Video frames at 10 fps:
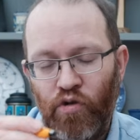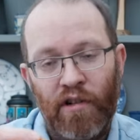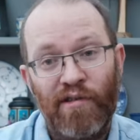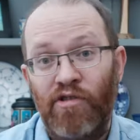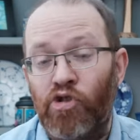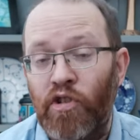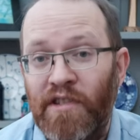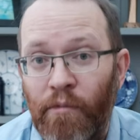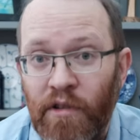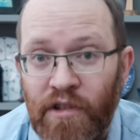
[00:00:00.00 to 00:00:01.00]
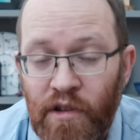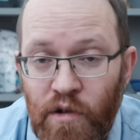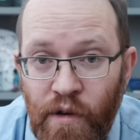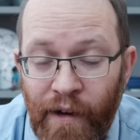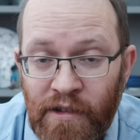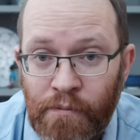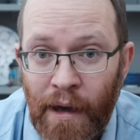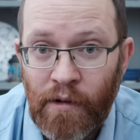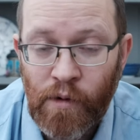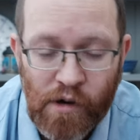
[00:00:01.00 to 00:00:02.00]
trying to introduce someone to the fountain
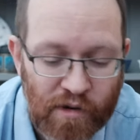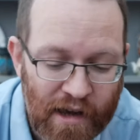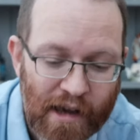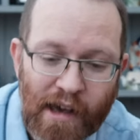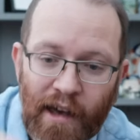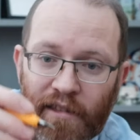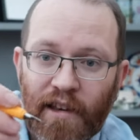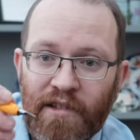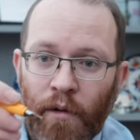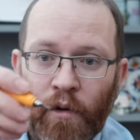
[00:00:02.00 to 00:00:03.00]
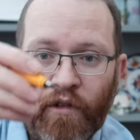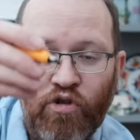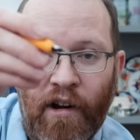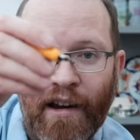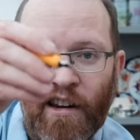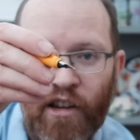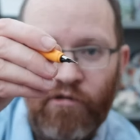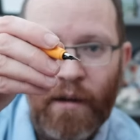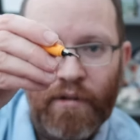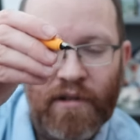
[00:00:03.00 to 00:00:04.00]
pen world, it does come with a triangular
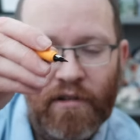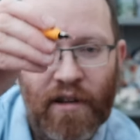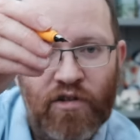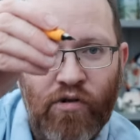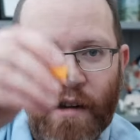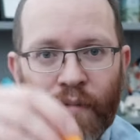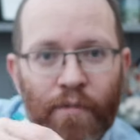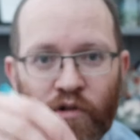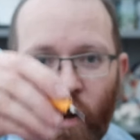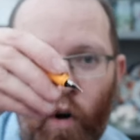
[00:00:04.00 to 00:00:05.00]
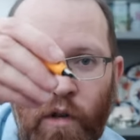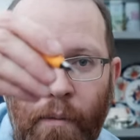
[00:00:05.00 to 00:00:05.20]
grip. So it does train people to hold the